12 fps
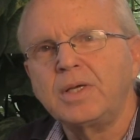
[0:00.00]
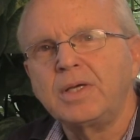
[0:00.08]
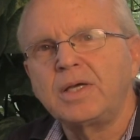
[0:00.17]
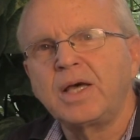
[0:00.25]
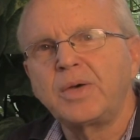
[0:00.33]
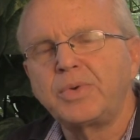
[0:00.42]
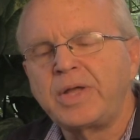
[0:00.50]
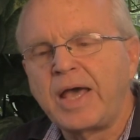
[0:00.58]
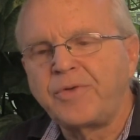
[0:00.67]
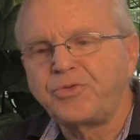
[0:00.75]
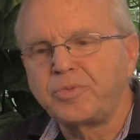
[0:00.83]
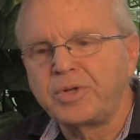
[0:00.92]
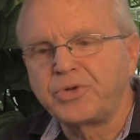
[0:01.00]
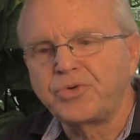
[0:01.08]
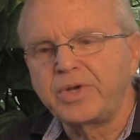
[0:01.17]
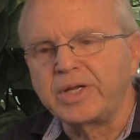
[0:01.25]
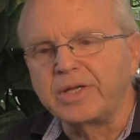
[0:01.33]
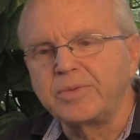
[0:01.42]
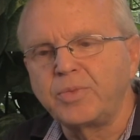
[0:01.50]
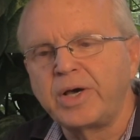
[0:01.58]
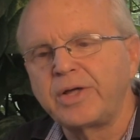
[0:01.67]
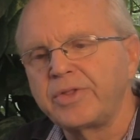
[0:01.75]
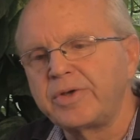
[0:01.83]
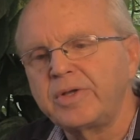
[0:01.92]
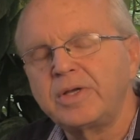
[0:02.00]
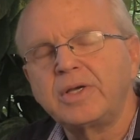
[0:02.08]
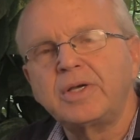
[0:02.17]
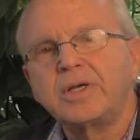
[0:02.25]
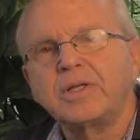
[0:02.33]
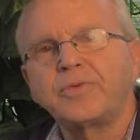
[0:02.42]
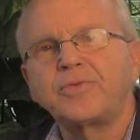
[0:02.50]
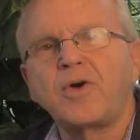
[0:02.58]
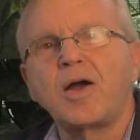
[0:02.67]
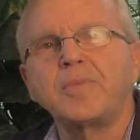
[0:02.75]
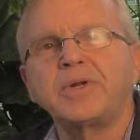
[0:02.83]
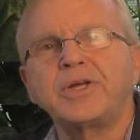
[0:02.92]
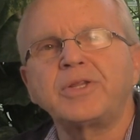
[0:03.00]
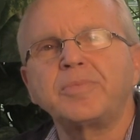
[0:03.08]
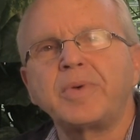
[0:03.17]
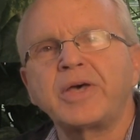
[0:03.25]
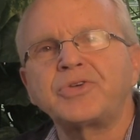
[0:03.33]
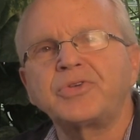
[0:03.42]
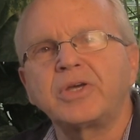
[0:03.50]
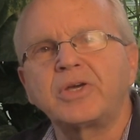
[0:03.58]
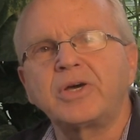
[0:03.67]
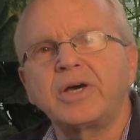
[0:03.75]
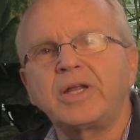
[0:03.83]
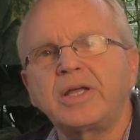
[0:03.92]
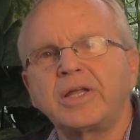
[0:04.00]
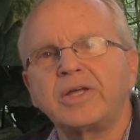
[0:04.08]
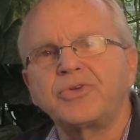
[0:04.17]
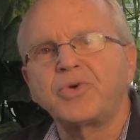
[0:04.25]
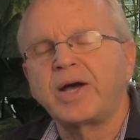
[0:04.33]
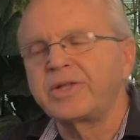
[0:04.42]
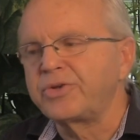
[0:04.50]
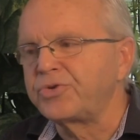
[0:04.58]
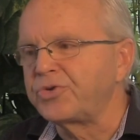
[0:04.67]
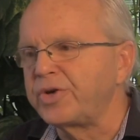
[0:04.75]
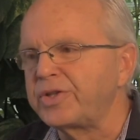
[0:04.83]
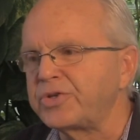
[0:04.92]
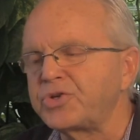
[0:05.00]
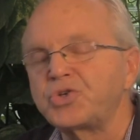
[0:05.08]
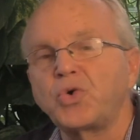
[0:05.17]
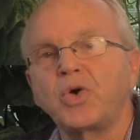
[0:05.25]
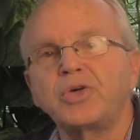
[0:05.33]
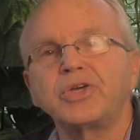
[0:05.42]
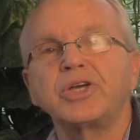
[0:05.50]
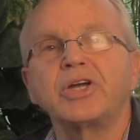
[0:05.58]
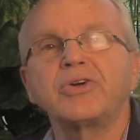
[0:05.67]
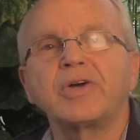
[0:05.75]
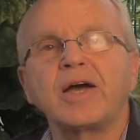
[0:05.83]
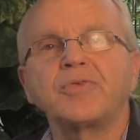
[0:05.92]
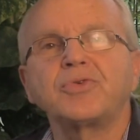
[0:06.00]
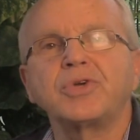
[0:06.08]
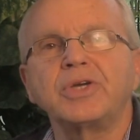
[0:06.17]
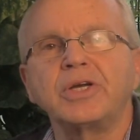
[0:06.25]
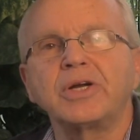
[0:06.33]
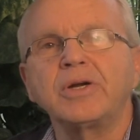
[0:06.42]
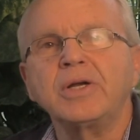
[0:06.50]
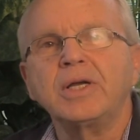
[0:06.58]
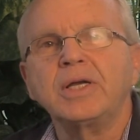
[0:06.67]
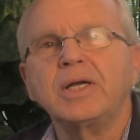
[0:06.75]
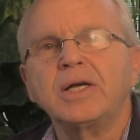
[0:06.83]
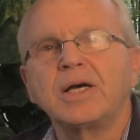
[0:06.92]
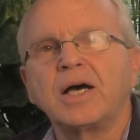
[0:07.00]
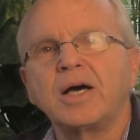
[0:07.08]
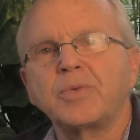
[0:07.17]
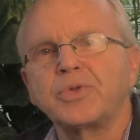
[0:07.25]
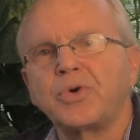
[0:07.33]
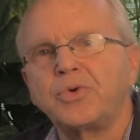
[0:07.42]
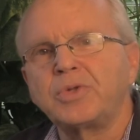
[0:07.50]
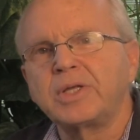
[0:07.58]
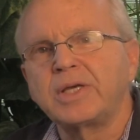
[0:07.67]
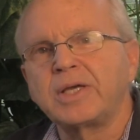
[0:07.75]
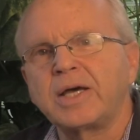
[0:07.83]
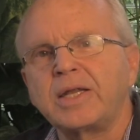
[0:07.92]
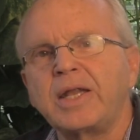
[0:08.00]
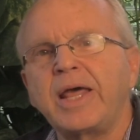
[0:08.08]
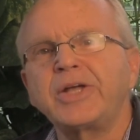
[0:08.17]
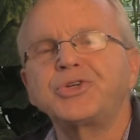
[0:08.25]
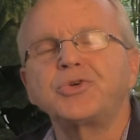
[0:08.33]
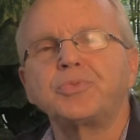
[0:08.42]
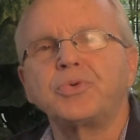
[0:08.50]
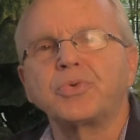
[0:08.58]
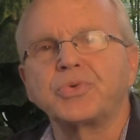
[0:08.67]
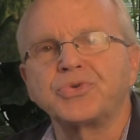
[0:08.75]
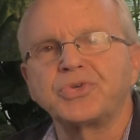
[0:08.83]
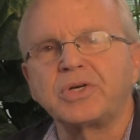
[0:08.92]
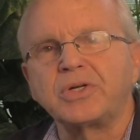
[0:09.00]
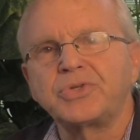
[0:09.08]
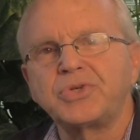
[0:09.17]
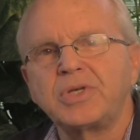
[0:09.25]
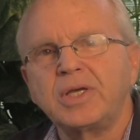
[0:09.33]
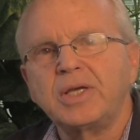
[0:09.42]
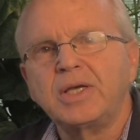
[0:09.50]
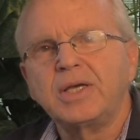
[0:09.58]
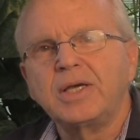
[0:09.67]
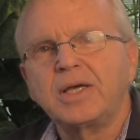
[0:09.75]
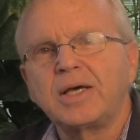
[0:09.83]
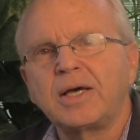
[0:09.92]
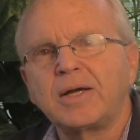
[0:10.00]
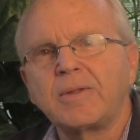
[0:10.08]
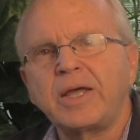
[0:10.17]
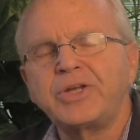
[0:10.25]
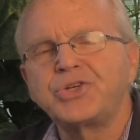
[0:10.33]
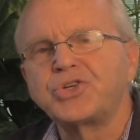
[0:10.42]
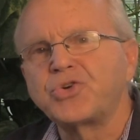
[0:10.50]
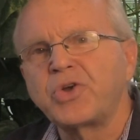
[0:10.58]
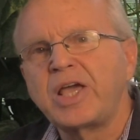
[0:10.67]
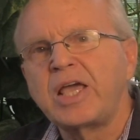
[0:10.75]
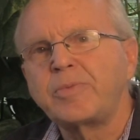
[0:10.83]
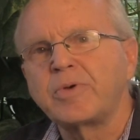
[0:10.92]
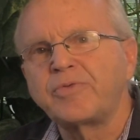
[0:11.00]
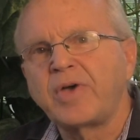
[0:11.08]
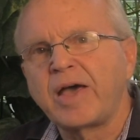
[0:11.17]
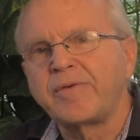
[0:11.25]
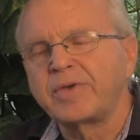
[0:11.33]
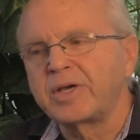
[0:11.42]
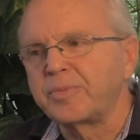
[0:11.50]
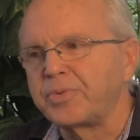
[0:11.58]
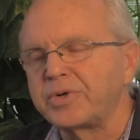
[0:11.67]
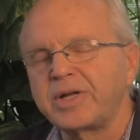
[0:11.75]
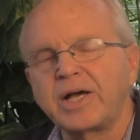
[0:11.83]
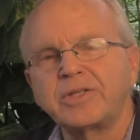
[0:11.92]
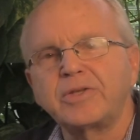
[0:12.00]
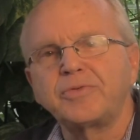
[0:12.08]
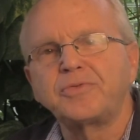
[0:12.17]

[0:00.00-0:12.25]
It would have to be treated. Well, the farmer did the best he could, and he tried to treat the soil year after year with only negligible results. And his dream of having a productive